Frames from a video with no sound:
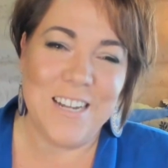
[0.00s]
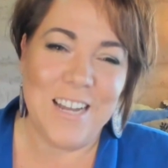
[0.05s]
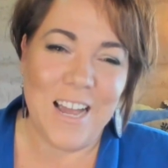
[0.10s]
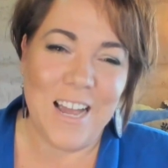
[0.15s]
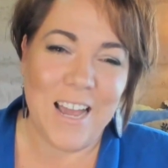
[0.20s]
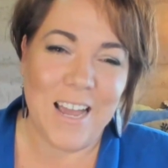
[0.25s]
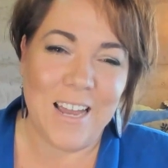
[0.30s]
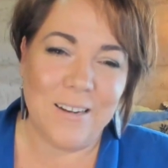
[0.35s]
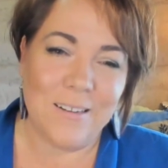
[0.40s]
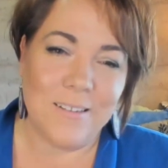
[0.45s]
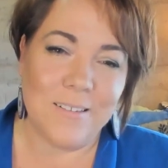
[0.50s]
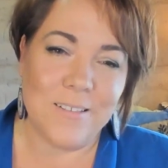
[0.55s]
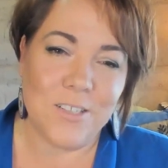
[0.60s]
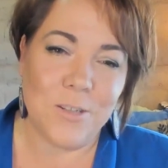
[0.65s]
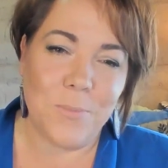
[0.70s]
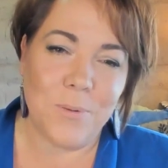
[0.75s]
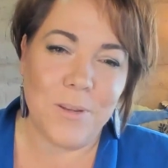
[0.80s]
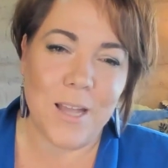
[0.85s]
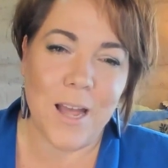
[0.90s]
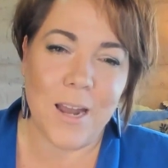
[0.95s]
and to
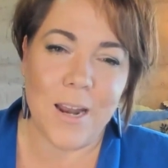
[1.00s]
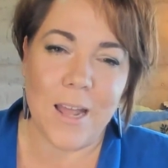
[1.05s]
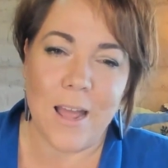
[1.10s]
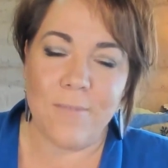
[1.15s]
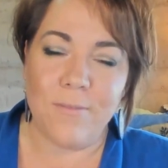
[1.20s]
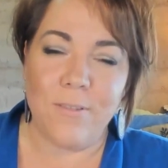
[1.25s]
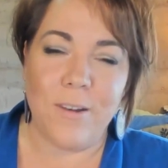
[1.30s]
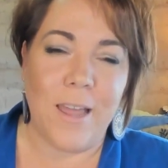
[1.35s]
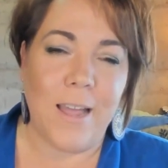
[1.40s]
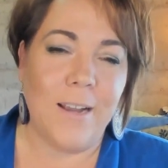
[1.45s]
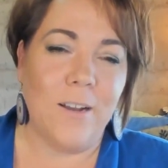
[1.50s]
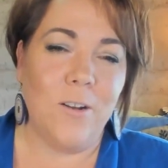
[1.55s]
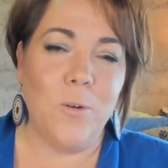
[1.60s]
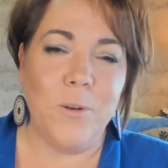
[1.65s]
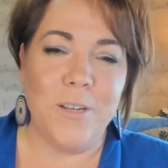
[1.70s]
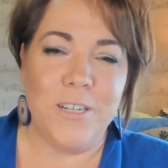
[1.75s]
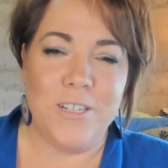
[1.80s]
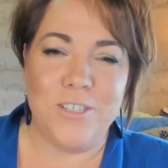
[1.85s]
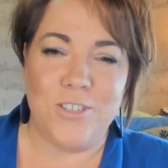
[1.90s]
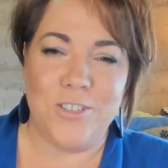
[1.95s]
be able to have
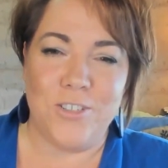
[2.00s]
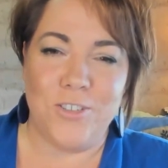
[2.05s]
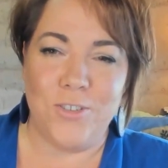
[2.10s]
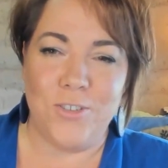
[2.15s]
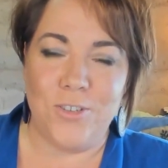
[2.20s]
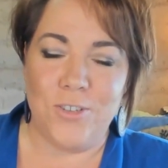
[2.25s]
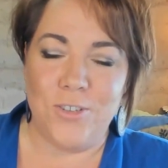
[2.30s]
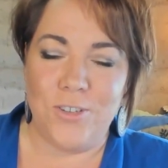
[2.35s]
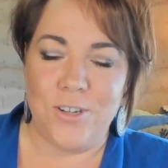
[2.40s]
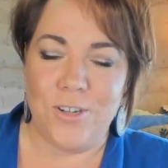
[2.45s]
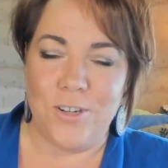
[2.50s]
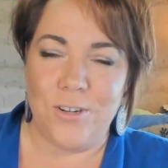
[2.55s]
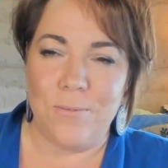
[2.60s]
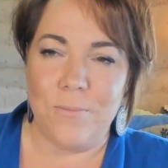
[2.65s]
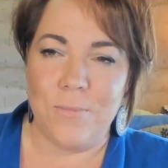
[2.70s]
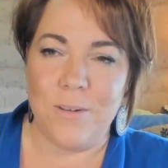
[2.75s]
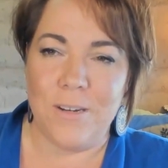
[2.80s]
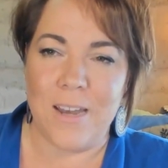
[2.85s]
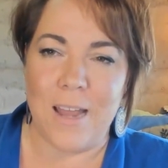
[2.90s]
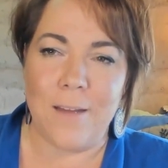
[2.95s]
language to
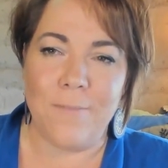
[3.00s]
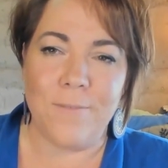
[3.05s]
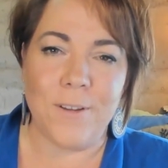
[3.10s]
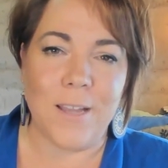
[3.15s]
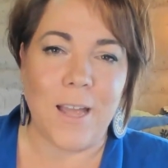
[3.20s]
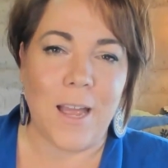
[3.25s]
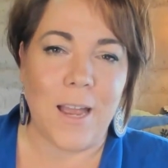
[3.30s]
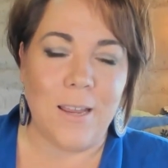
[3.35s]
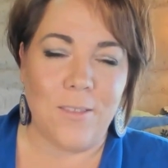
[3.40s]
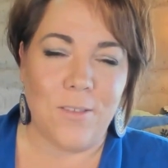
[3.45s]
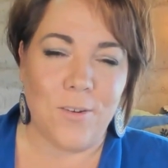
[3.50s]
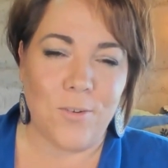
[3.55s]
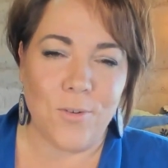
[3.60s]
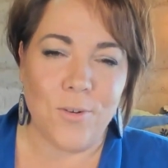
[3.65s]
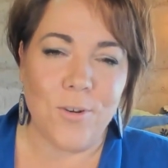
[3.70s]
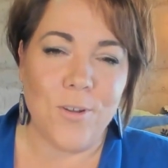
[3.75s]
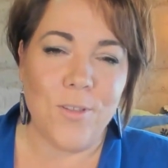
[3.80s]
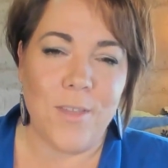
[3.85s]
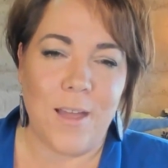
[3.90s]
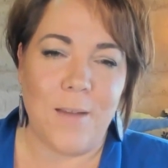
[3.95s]
navigate
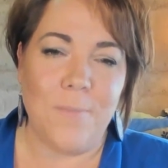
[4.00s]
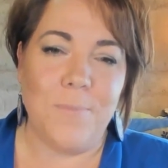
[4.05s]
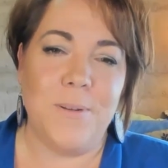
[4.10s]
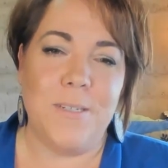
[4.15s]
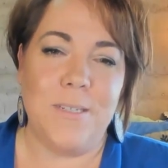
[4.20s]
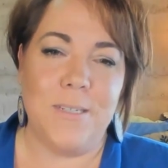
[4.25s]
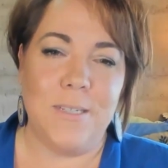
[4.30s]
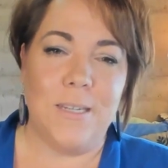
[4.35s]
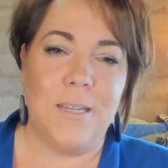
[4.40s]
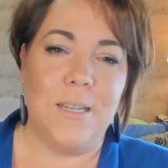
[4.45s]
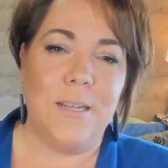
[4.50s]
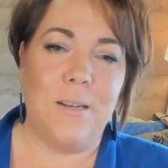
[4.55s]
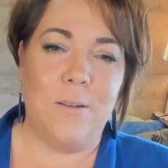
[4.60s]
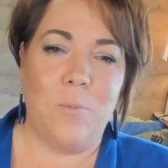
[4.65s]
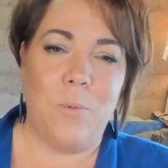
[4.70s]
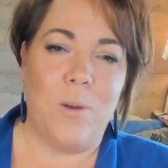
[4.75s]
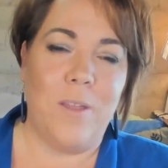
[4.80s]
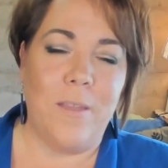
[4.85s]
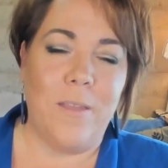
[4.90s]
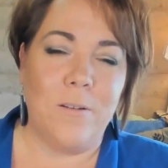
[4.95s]
through that, particularly
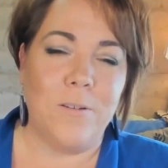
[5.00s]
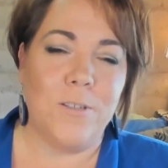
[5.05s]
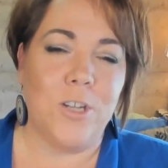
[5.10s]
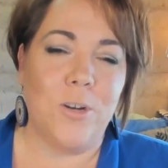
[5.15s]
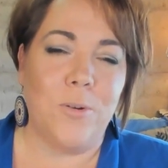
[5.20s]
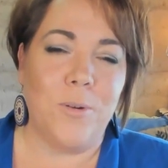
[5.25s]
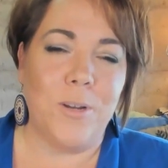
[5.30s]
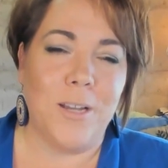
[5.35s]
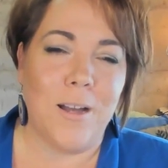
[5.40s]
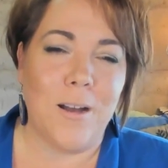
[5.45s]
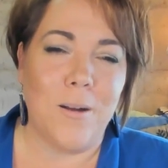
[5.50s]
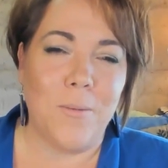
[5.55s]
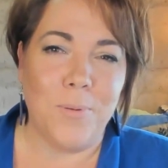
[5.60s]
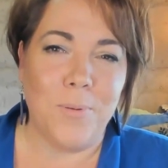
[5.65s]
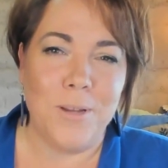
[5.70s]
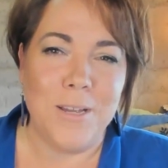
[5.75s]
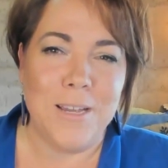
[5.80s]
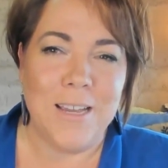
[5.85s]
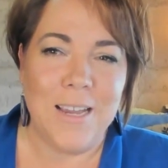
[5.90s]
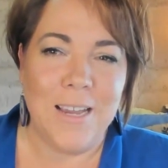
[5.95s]
when they're showing up
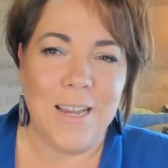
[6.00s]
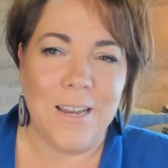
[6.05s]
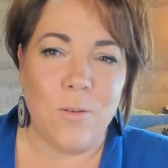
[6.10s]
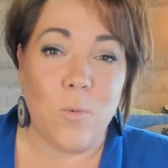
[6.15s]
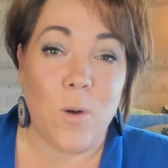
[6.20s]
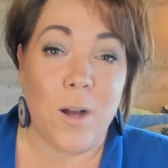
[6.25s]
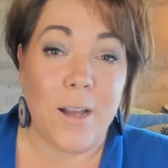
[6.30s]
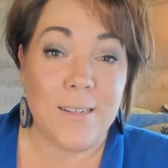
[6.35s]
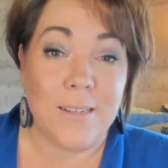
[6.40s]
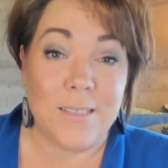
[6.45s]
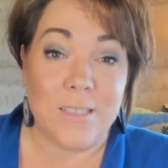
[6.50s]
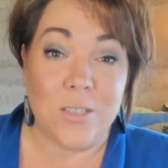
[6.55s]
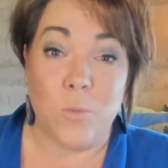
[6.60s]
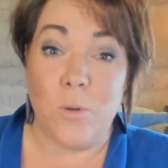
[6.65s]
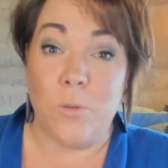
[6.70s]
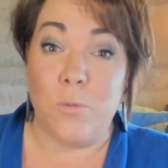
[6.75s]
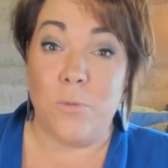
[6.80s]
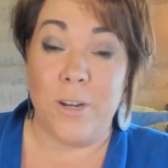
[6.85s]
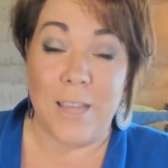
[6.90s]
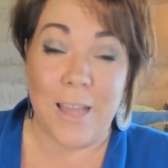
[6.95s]
in ways that
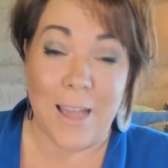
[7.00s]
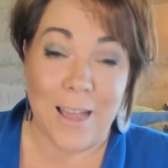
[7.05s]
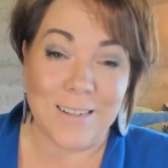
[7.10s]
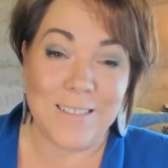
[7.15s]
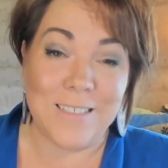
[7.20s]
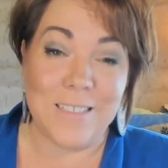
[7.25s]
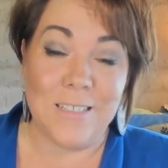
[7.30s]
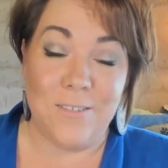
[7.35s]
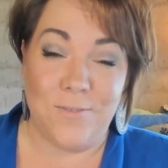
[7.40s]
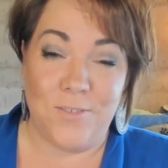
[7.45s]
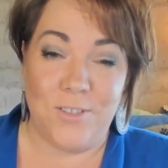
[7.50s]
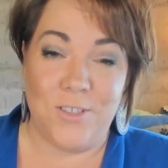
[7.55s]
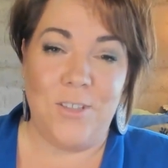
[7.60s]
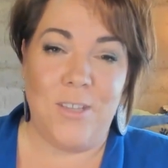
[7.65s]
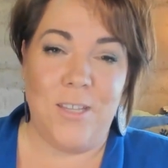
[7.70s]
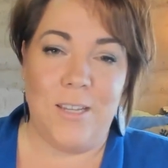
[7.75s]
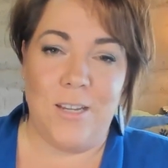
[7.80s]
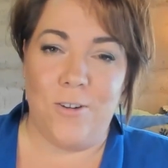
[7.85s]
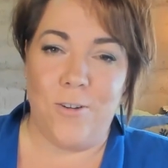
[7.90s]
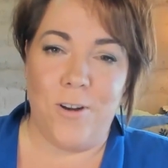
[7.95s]
were reactive to
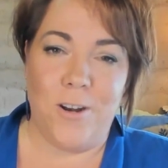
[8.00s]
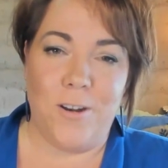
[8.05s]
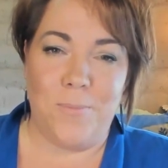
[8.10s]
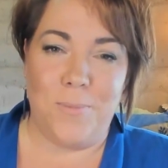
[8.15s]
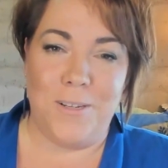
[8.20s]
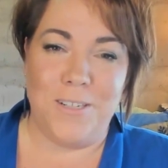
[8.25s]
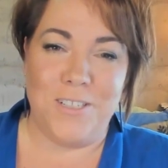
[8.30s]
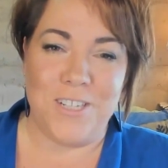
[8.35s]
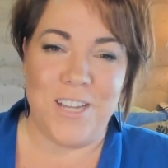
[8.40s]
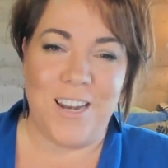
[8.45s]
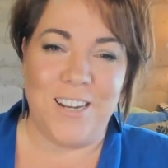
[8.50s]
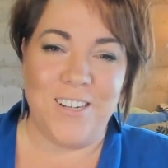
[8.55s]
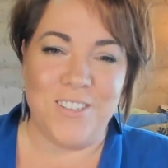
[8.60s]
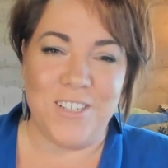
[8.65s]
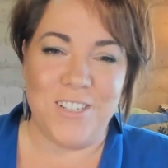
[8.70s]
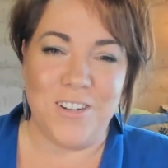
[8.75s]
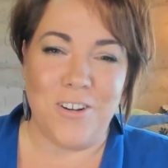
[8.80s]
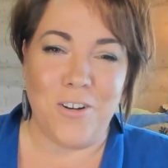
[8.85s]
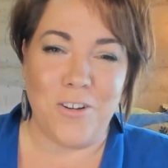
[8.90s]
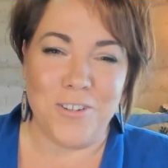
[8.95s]
the incredibly
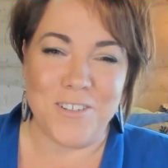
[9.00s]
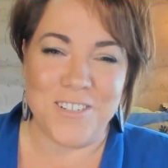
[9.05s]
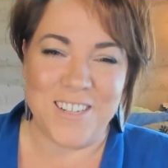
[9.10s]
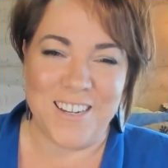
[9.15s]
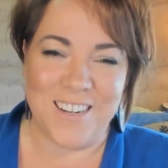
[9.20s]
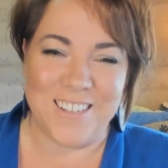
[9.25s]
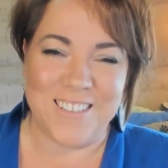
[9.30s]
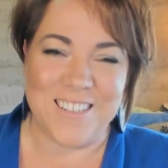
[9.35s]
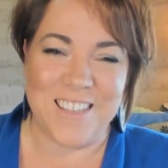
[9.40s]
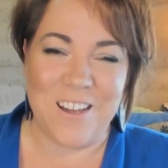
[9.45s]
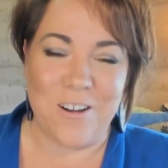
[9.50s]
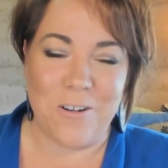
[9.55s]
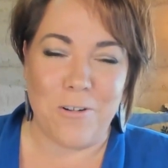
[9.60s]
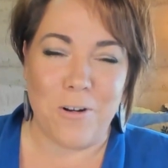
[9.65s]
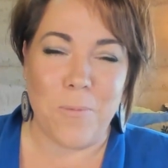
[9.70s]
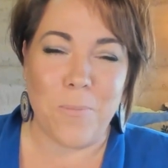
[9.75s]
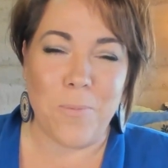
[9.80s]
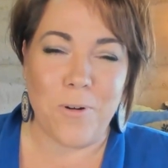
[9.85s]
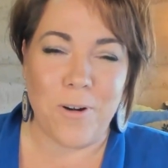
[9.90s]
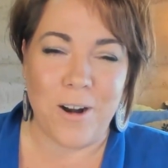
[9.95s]
challenging context they were
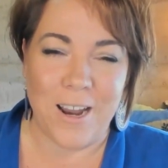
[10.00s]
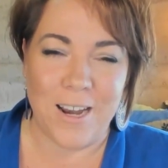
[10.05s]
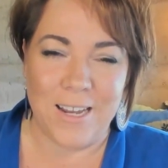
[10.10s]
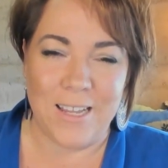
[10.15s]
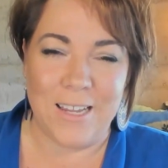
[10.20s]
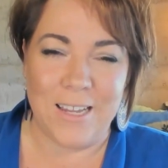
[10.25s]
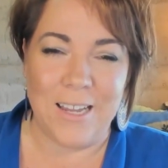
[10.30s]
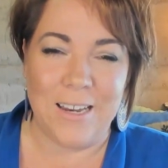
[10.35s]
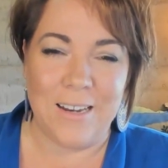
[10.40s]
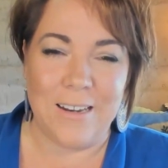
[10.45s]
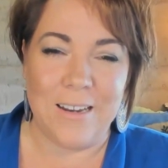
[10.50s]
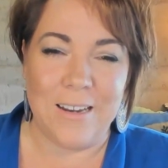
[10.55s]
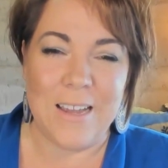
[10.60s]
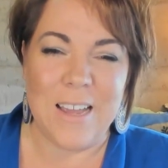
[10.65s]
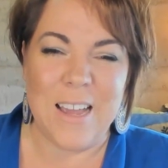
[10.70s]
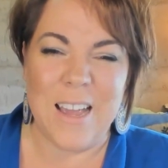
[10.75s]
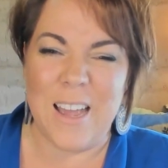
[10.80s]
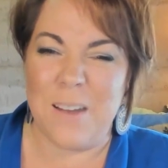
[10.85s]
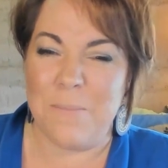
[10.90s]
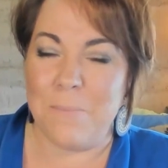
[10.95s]
operating in,
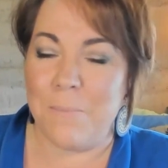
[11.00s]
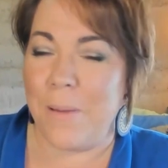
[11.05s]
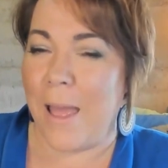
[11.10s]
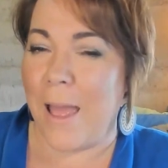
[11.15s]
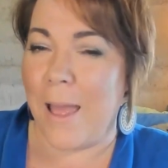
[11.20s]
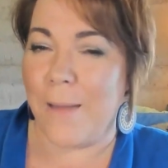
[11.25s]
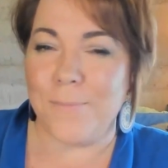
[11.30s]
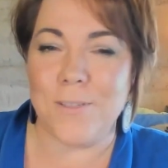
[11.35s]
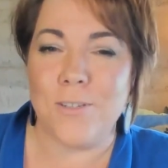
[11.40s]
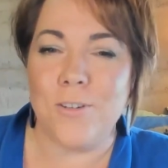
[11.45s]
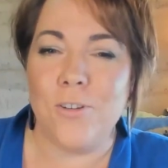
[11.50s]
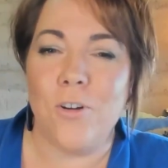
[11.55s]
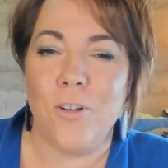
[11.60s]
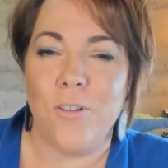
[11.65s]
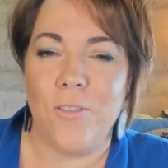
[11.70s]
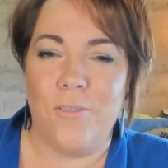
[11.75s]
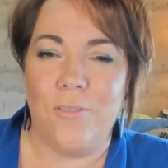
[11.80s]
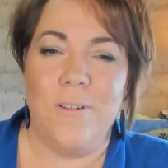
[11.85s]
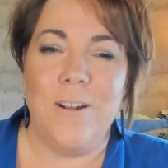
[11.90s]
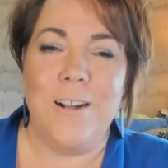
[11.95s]
and perhaps
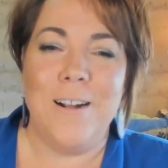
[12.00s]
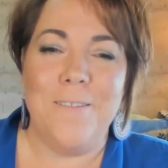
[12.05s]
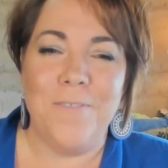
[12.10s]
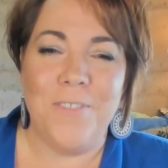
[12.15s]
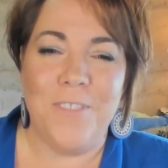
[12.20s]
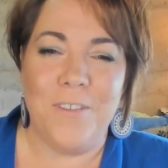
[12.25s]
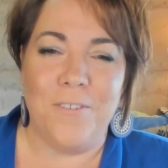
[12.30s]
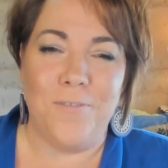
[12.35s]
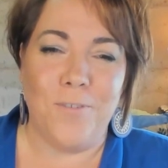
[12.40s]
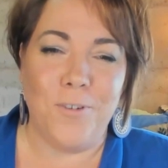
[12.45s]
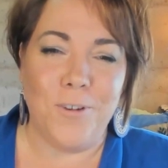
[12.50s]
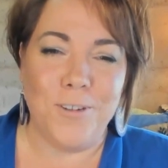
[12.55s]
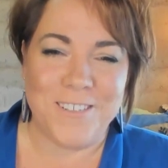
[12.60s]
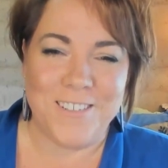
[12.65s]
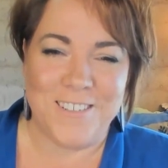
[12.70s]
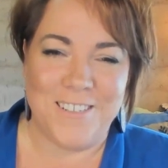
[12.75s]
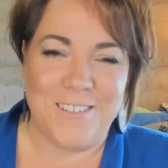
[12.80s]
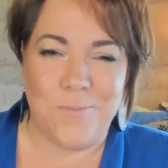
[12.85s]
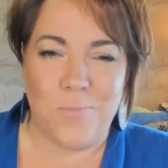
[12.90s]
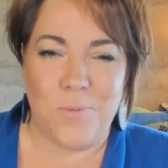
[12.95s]
not the
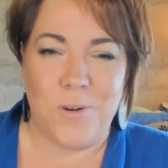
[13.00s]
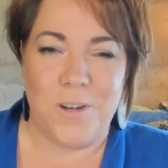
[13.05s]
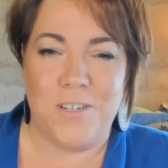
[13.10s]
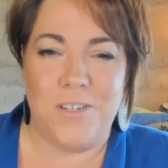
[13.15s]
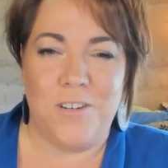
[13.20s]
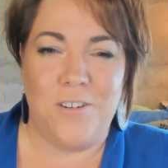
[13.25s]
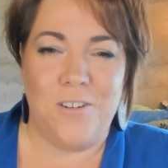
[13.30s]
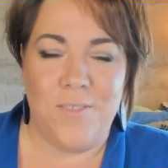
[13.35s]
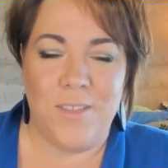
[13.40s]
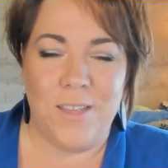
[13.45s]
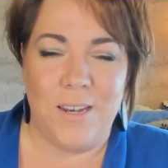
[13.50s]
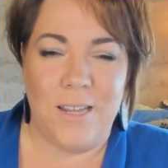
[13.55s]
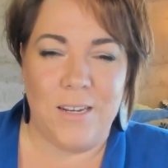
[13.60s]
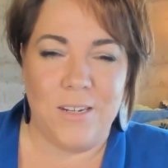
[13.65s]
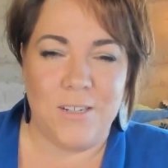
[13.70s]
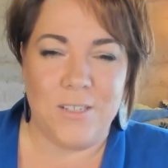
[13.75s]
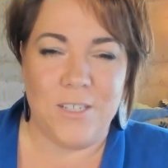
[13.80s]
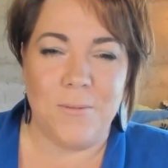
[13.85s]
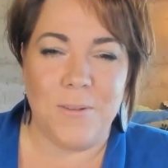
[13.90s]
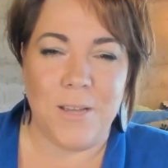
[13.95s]
fullest expression of their leadership